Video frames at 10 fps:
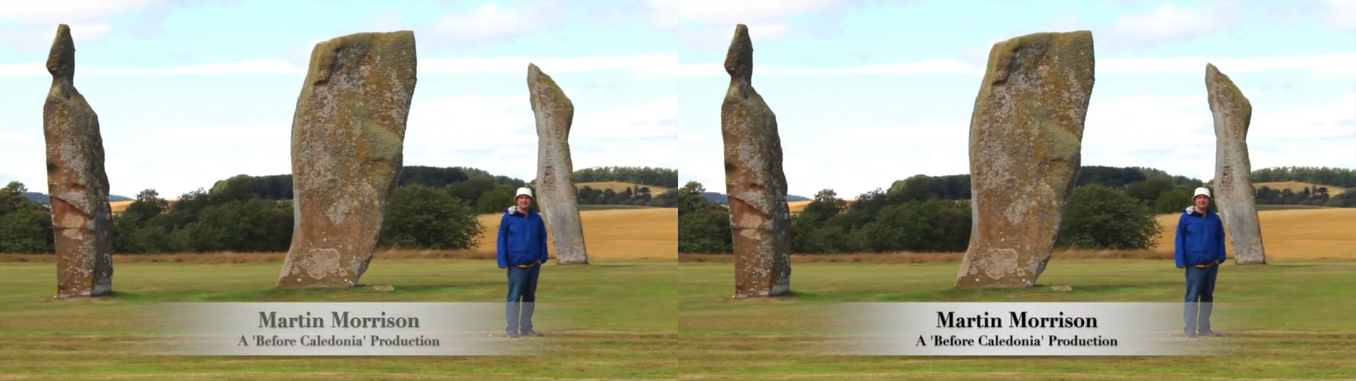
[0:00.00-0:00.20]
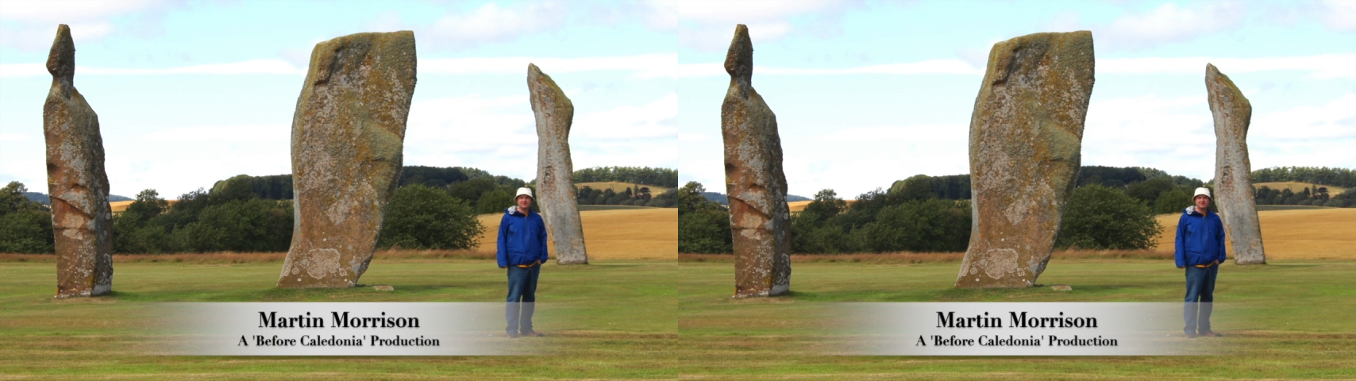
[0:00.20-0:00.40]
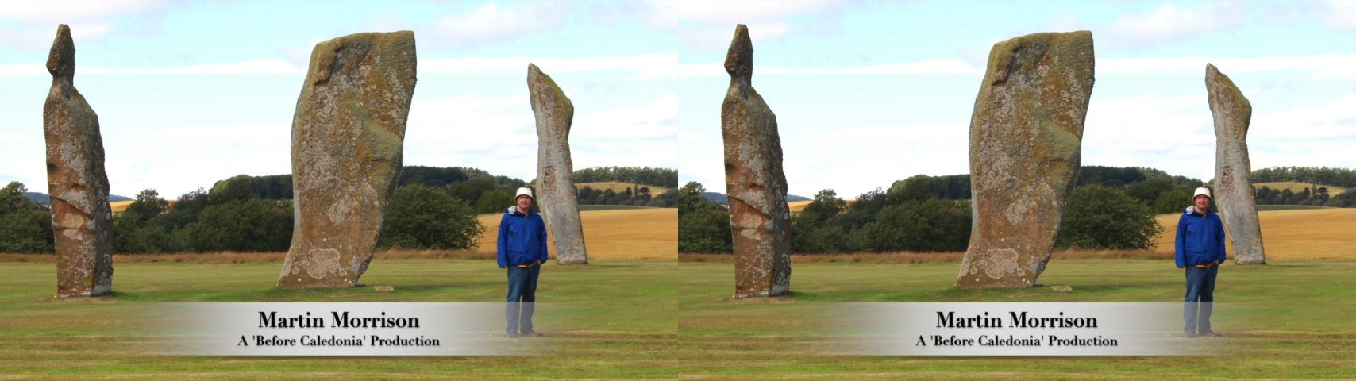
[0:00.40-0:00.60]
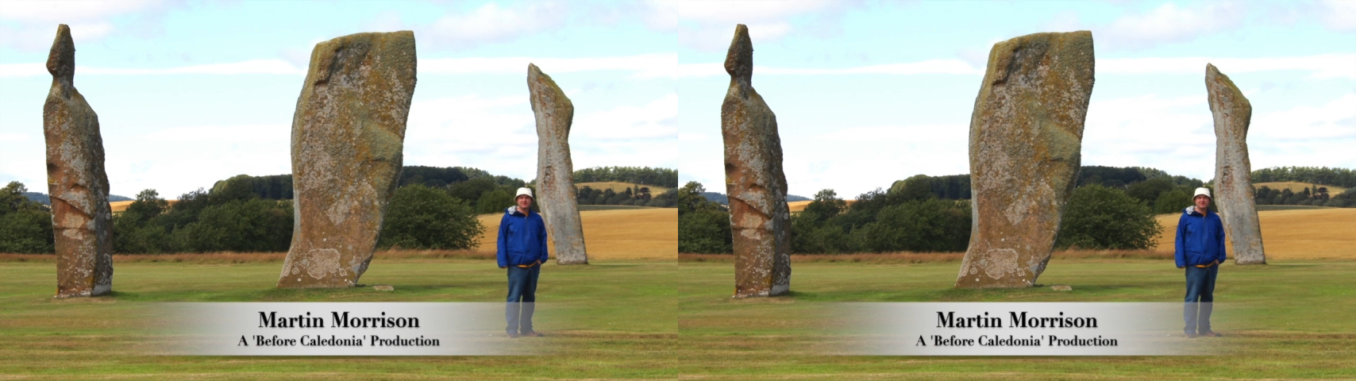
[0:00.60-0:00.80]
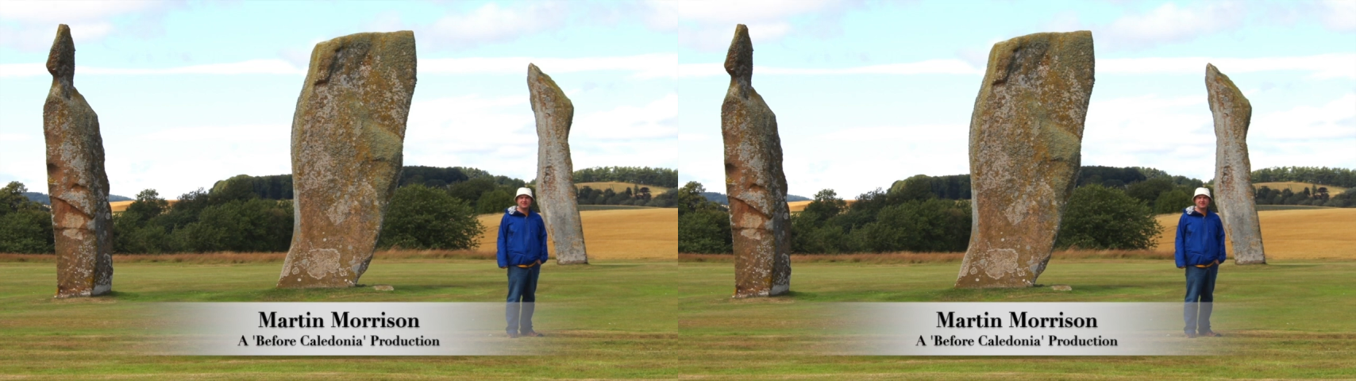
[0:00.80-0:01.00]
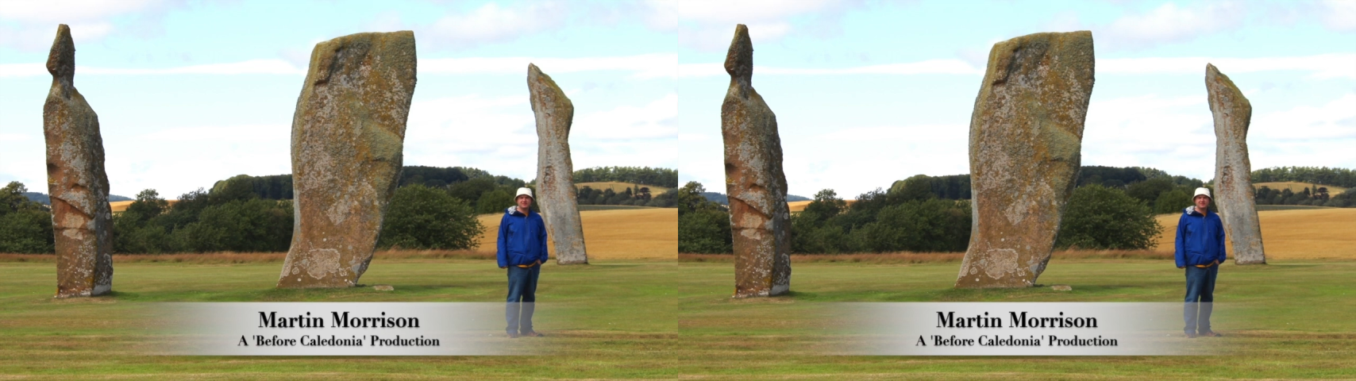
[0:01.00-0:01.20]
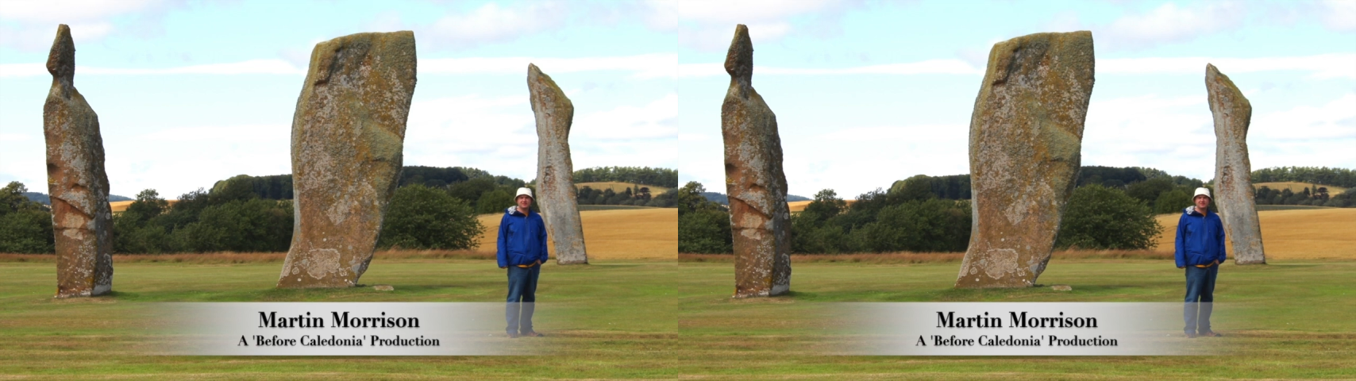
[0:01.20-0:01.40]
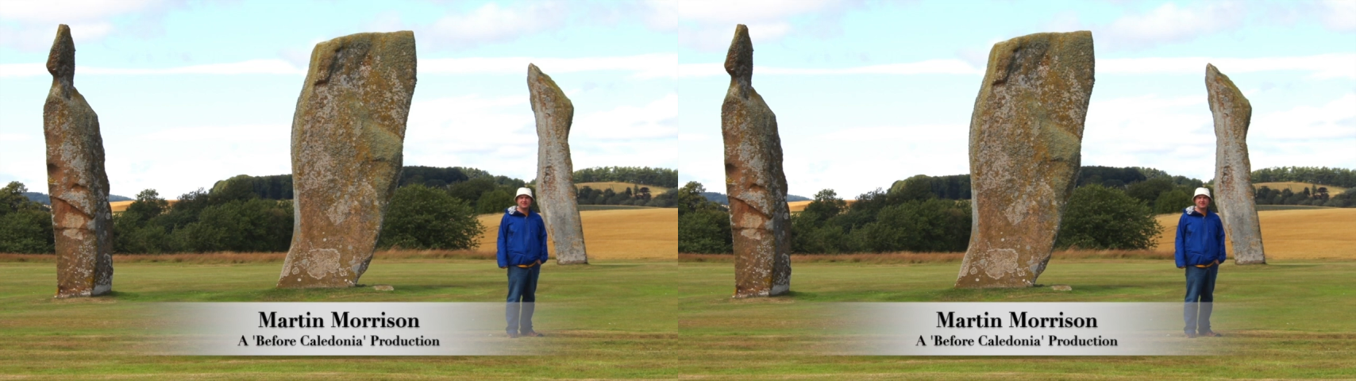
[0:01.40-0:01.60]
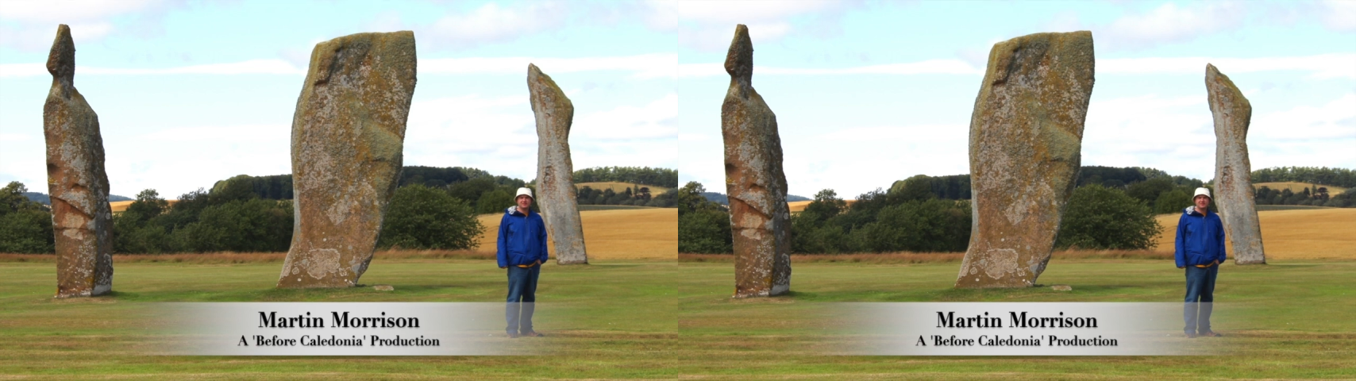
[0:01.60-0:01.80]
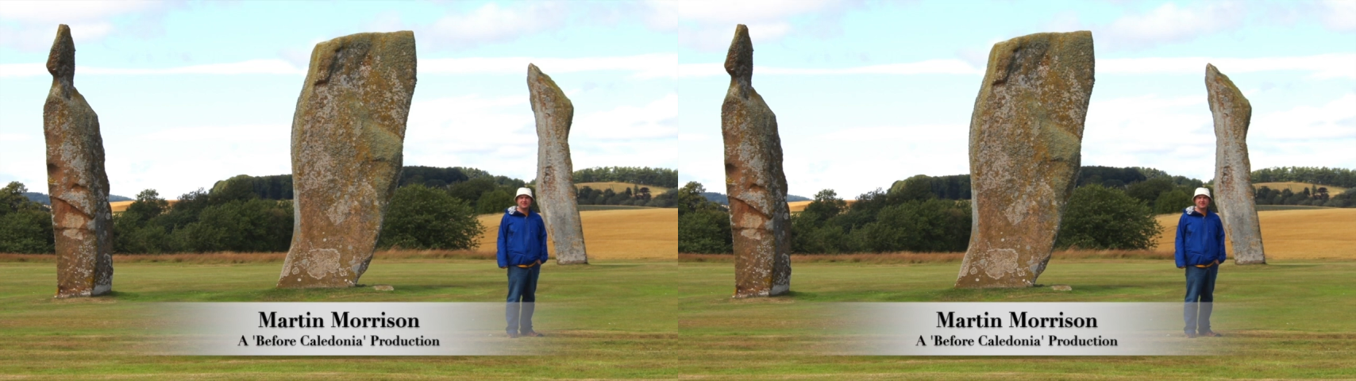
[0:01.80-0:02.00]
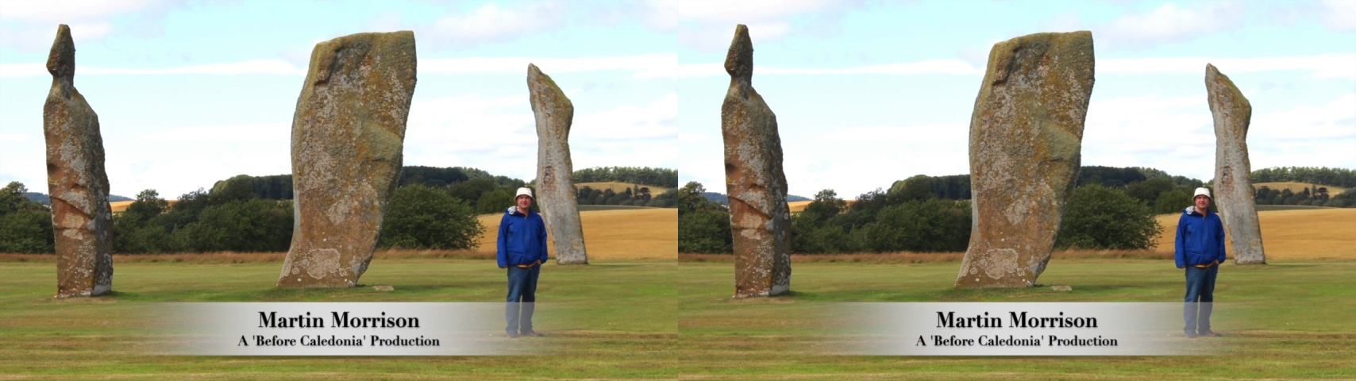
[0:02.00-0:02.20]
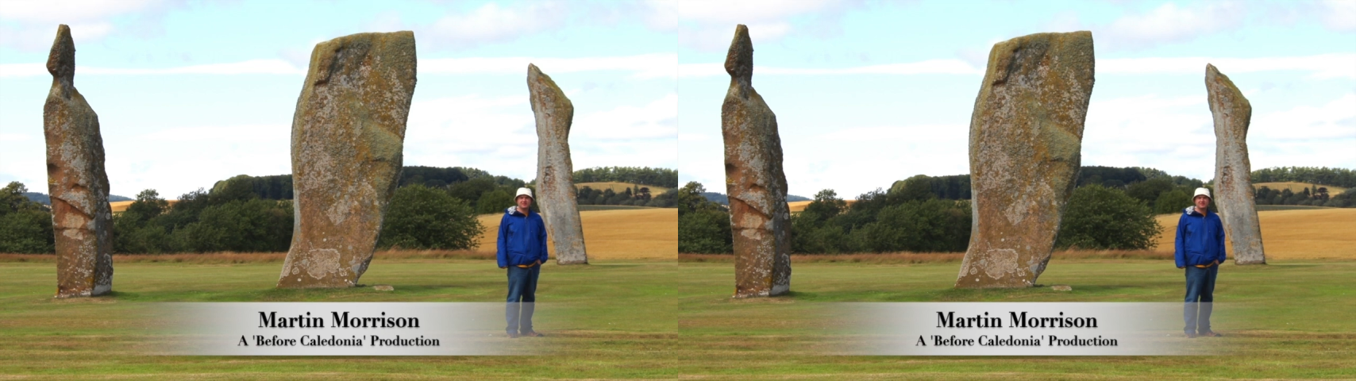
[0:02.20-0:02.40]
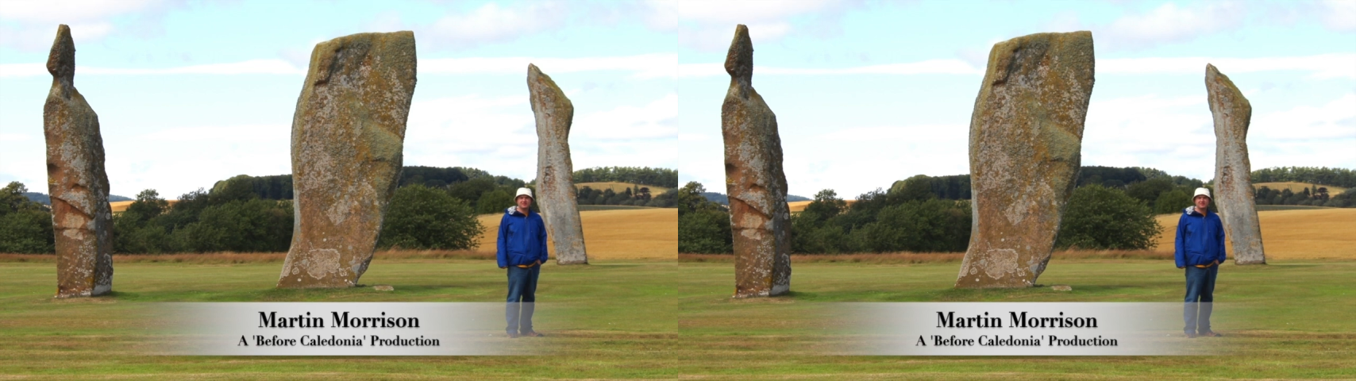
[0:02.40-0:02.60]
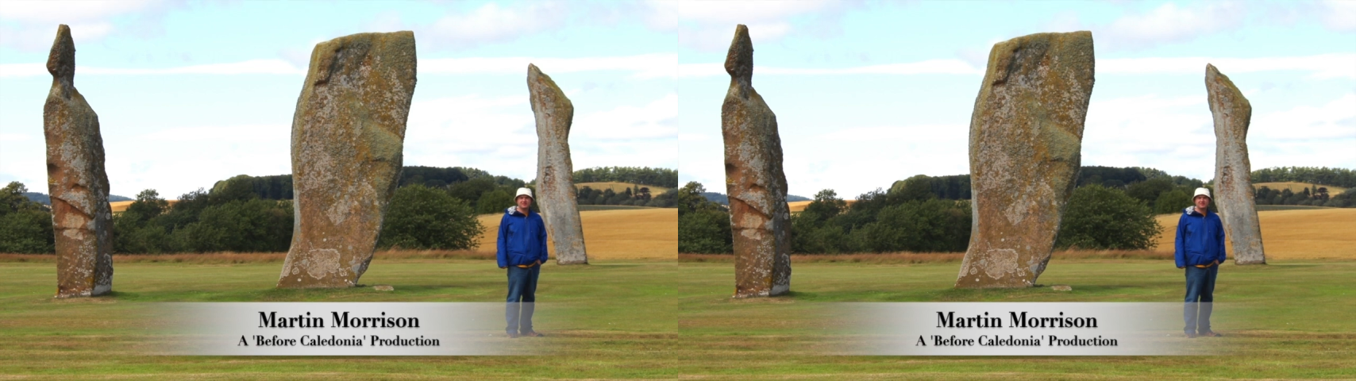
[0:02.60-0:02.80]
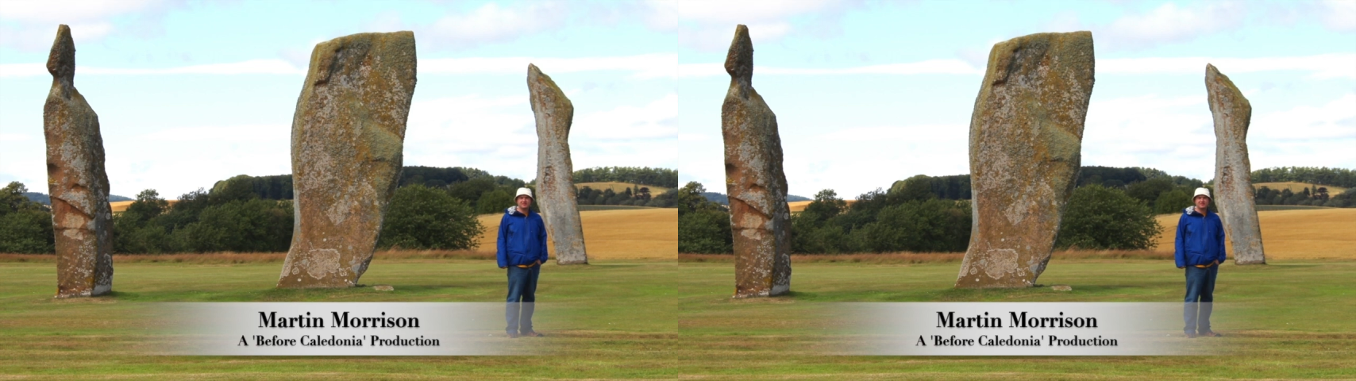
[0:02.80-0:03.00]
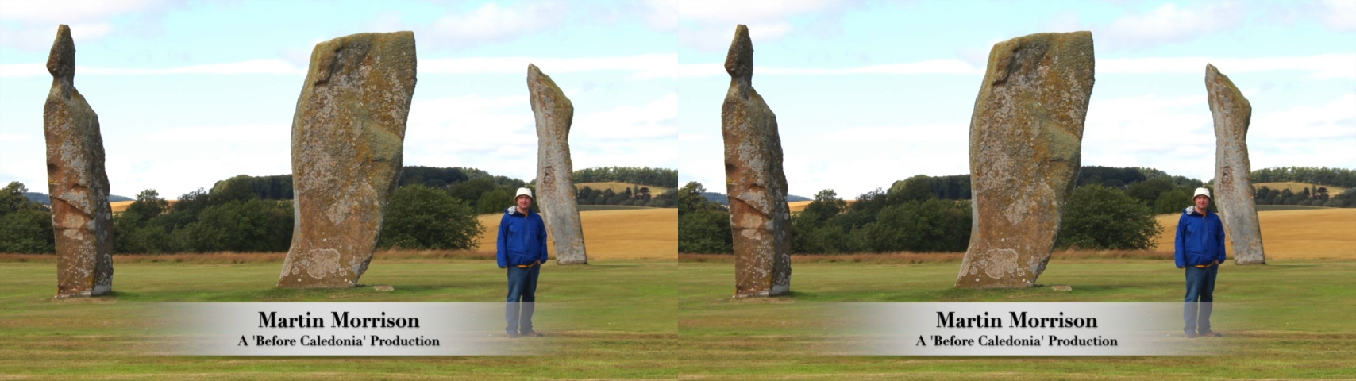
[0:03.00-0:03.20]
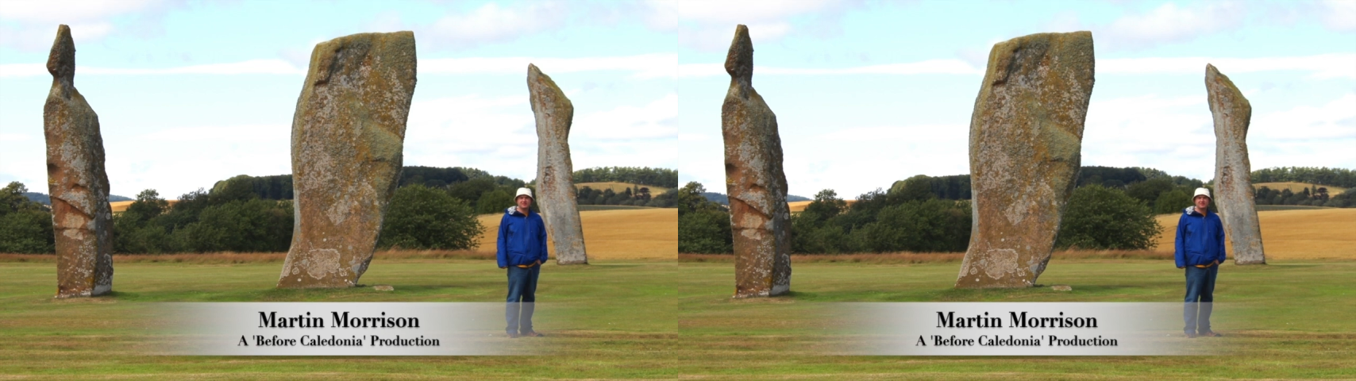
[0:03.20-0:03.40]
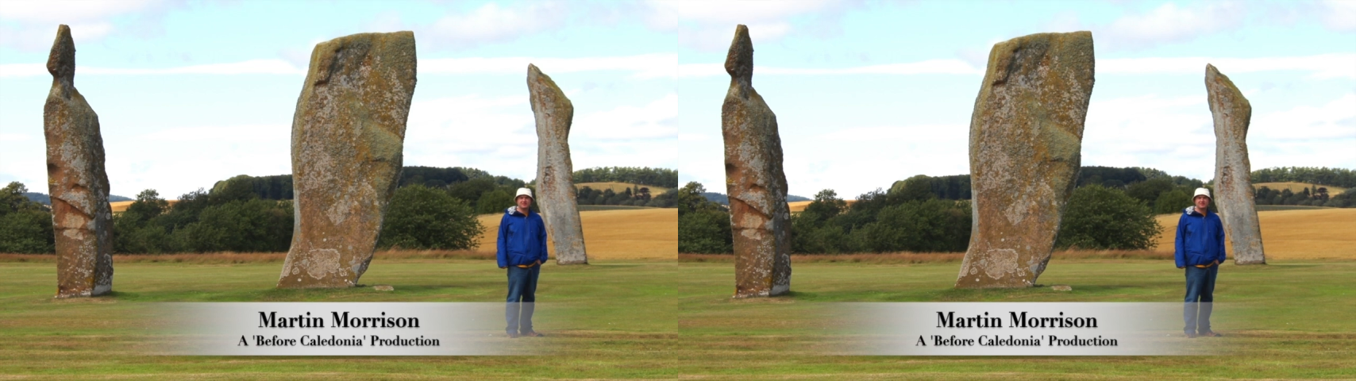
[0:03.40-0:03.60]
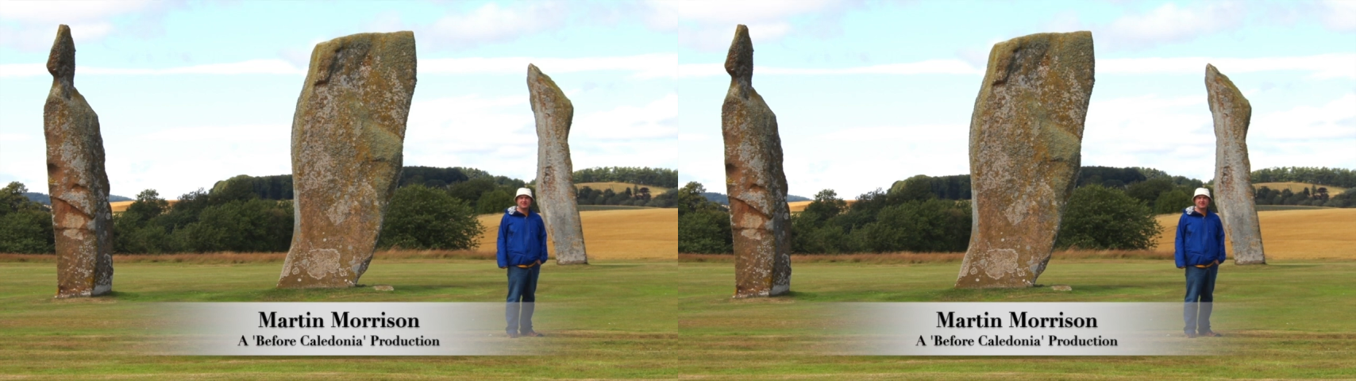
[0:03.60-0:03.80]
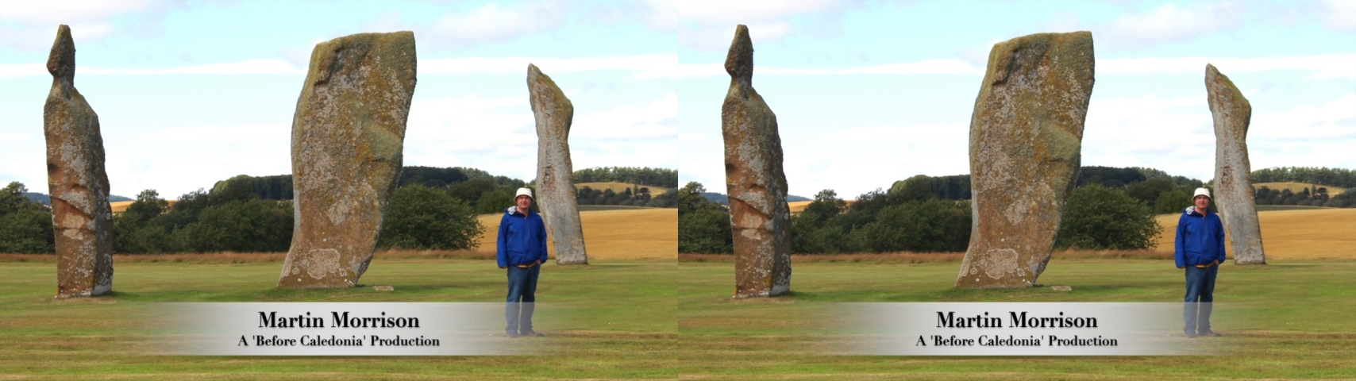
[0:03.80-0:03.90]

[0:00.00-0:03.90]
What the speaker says: [unreadable: no face in view]